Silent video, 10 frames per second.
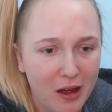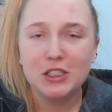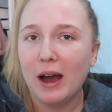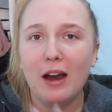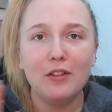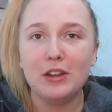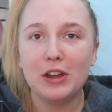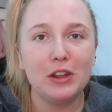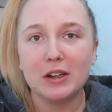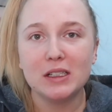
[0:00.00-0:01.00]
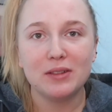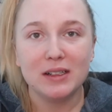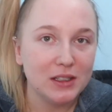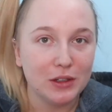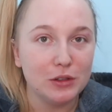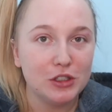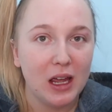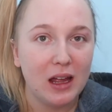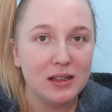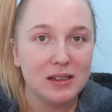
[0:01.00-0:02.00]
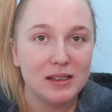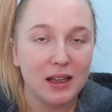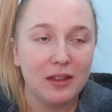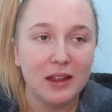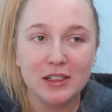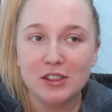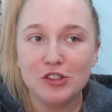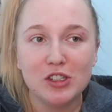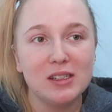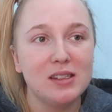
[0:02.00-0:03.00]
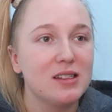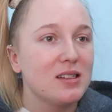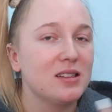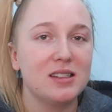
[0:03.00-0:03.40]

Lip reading: to have New Year's resolutions. This is just